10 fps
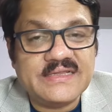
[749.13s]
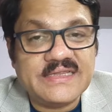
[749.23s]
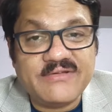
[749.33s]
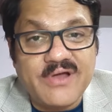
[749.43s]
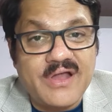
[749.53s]

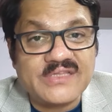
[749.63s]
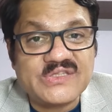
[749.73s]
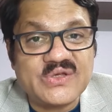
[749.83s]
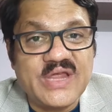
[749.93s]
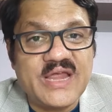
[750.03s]
they were
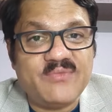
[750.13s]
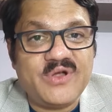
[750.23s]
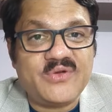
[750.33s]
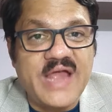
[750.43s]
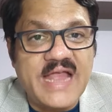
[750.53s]
also
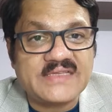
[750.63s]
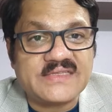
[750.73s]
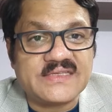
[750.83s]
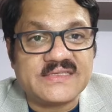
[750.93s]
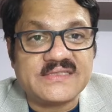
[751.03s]
able to
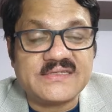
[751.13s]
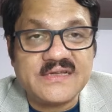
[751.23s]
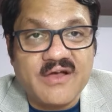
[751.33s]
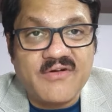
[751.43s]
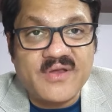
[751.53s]
access
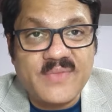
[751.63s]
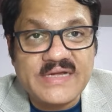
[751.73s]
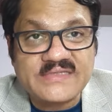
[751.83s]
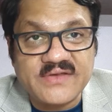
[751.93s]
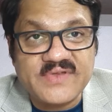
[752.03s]

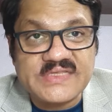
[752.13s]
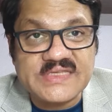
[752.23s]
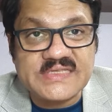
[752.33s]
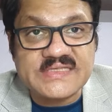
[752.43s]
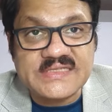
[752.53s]
government
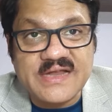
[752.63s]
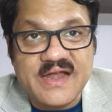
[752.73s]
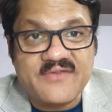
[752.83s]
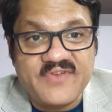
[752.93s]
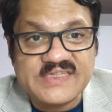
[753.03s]
services
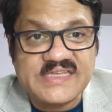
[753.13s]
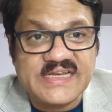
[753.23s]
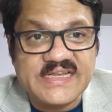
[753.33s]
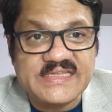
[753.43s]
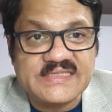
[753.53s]
and
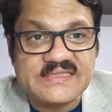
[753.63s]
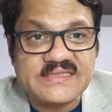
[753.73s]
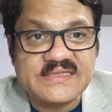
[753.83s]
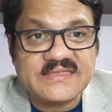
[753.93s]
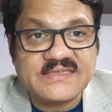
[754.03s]
facilities
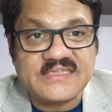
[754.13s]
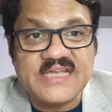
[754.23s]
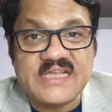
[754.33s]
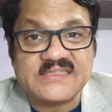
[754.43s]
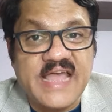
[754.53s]
such
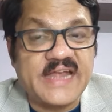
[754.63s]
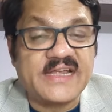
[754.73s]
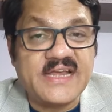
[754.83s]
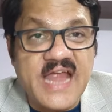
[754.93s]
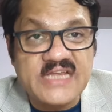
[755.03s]
as
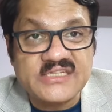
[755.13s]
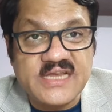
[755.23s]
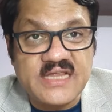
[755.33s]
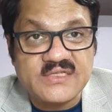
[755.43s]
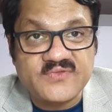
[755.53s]
direct cash
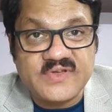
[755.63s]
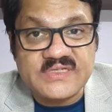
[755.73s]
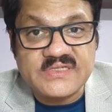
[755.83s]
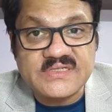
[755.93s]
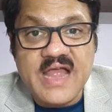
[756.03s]

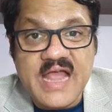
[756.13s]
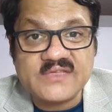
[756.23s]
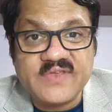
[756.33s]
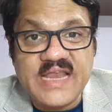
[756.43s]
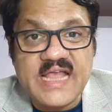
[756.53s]
transfers
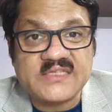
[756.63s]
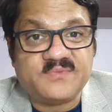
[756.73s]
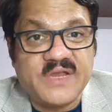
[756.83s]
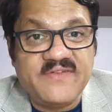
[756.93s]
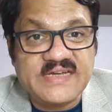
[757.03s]
as well as
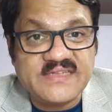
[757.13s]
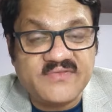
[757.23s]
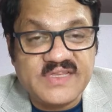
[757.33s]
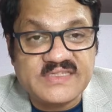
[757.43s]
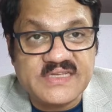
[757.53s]
private
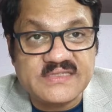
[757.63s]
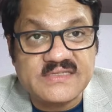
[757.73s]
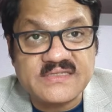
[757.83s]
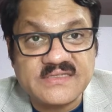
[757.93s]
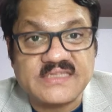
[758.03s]

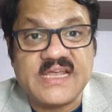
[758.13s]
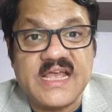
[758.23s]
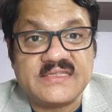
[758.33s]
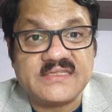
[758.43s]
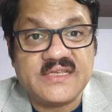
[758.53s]
services such
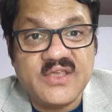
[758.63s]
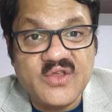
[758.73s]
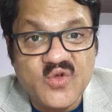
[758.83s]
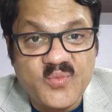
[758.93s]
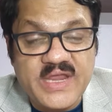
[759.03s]
as
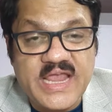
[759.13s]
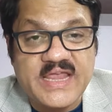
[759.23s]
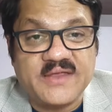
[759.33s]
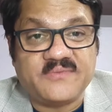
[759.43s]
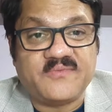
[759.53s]

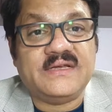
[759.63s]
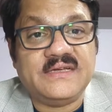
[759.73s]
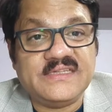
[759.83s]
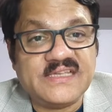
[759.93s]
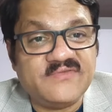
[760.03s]
UPI.
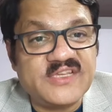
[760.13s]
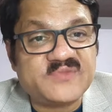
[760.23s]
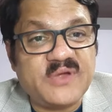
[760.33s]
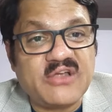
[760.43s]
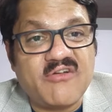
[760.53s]

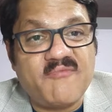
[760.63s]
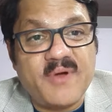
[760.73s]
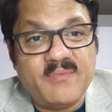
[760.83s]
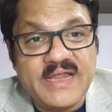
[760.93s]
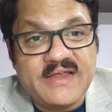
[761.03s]
Disinvestment of
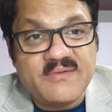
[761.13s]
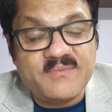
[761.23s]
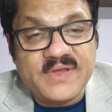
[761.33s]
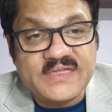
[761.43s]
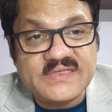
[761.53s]
public
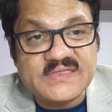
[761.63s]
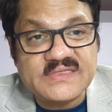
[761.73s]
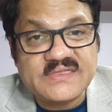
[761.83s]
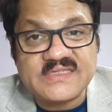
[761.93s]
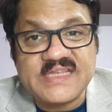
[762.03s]
companies,
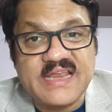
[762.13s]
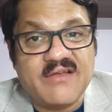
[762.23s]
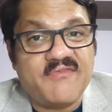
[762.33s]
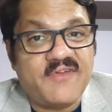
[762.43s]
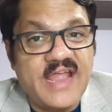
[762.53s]
the sale
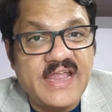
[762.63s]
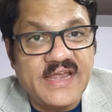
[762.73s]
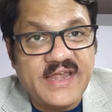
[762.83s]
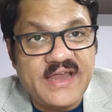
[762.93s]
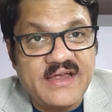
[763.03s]
of Air
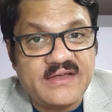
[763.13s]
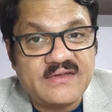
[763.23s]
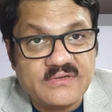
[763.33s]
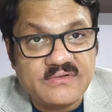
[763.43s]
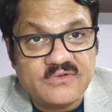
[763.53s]
India,
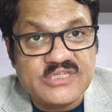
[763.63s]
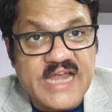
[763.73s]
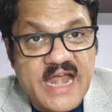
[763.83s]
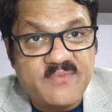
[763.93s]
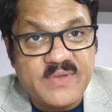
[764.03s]
which
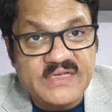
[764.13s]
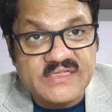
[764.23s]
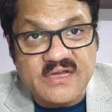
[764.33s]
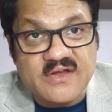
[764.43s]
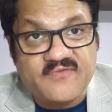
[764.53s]
had been
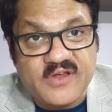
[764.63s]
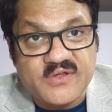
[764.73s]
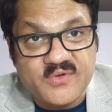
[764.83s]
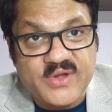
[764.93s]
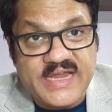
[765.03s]
stuck for
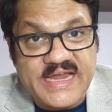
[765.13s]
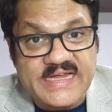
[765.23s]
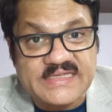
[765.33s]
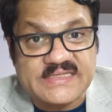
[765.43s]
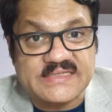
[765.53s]
2
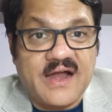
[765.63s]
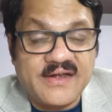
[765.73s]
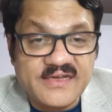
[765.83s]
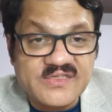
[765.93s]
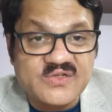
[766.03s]
decades,
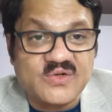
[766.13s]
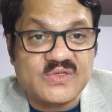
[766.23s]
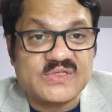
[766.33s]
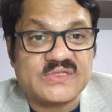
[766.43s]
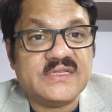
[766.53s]

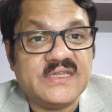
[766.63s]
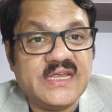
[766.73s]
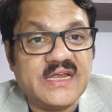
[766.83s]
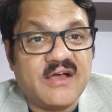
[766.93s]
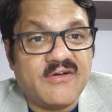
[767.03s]
underscores
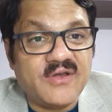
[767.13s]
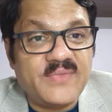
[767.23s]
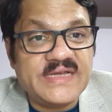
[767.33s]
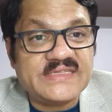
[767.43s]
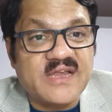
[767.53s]
the
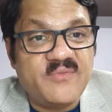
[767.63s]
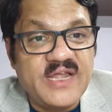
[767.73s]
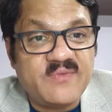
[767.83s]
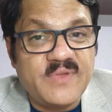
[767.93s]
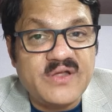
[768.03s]
government's
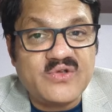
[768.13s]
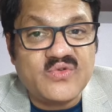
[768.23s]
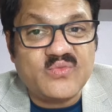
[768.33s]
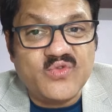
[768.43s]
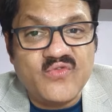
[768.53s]
commitment
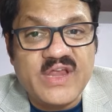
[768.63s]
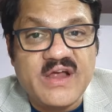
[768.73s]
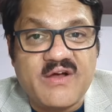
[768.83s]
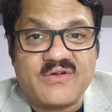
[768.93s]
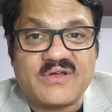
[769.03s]
to moving
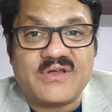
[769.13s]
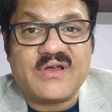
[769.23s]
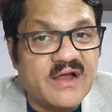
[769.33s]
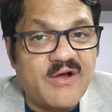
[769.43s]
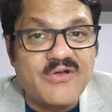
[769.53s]
out
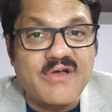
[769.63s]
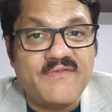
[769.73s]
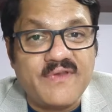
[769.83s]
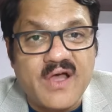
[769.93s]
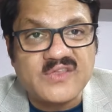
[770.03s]

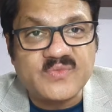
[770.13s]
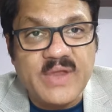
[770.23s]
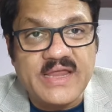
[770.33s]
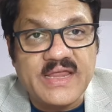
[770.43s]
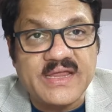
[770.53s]
of loss
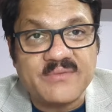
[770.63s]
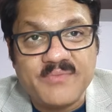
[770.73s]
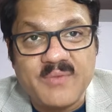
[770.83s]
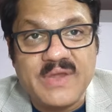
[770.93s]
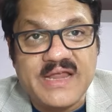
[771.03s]
making
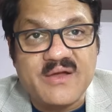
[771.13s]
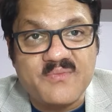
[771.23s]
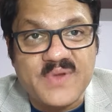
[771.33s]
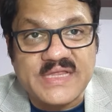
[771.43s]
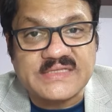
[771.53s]
public
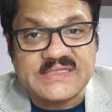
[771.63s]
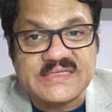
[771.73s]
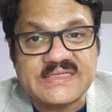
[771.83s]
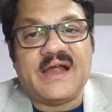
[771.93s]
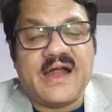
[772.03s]

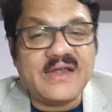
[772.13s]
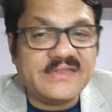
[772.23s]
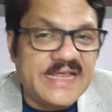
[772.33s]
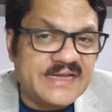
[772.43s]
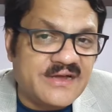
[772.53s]
companies.
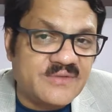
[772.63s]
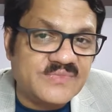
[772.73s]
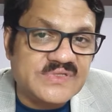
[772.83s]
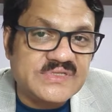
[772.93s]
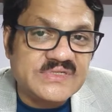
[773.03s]
And then
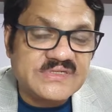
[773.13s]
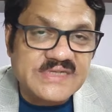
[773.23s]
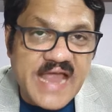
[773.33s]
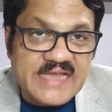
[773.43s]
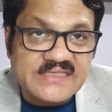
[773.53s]
comes
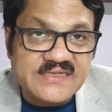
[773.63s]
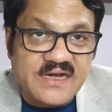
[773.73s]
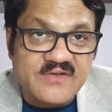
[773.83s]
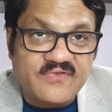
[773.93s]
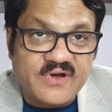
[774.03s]
tax
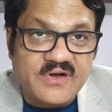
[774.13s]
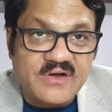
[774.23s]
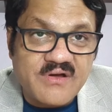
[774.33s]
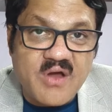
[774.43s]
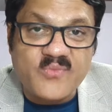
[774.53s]
cut
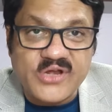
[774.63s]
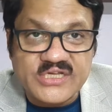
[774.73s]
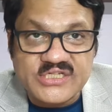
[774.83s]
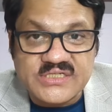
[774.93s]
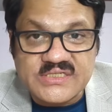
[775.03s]
for
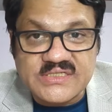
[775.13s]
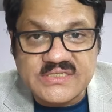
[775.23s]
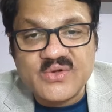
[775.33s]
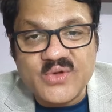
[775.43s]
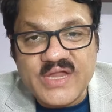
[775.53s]
corporations.
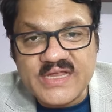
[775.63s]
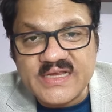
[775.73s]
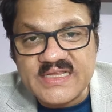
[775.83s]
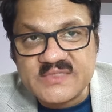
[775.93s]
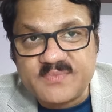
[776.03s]
To
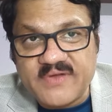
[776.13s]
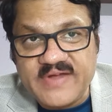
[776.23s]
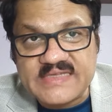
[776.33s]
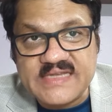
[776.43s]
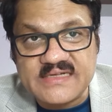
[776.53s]
increase
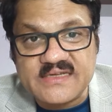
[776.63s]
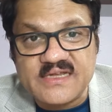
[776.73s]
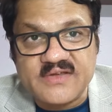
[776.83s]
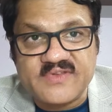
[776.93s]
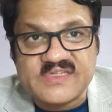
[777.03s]
private
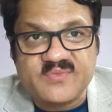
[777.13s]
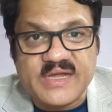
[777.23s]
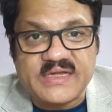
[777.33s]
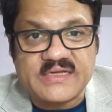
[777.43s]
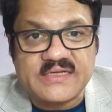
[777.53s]
sector
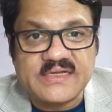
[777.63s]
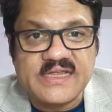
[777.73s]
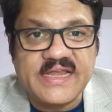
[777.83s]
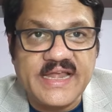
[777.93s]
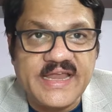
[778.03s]
investment
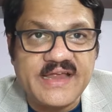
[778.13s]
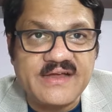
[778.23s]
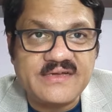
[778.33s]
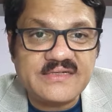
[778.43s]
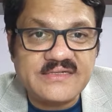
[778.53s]
in
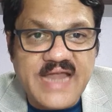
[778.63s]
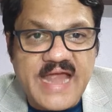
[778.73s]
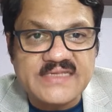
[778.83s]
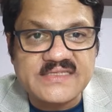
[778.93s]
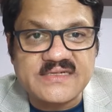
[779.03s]
India,
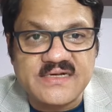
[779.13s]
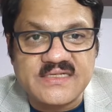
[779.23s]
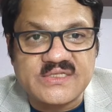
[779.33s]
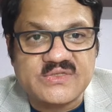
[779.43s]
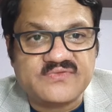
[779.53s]
tax
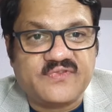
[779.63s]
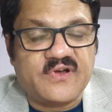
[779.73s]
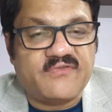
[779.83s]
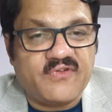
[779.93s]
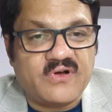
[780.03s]
cuts
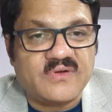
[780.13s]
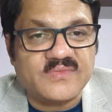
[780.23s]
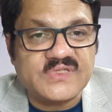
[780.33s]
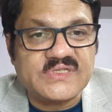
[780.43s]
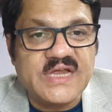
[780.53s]
for
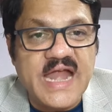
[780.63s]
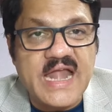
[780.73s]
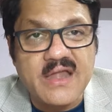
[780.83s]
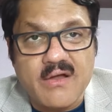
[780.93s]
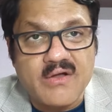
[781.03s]
firms
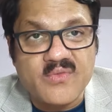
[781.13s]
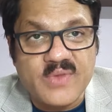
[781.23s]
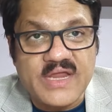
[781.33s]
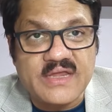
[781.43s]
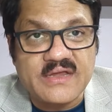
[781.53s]
had long
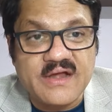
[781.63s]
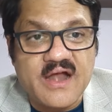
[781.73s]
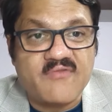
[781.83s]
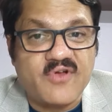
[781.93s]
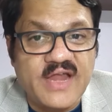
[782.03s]
been
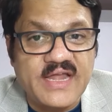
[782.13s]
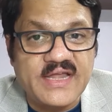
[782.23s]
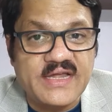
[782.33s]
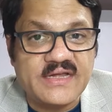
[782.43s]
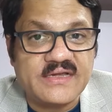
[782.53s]

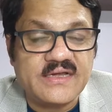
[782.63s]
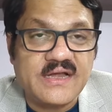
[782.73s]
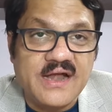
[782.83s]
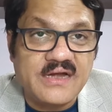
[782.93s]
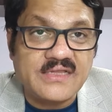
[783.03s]
advocated,
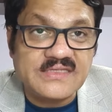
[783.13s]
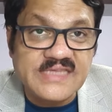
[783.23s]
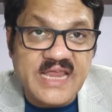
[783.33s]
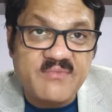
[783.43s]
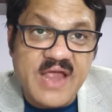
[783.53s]
and the same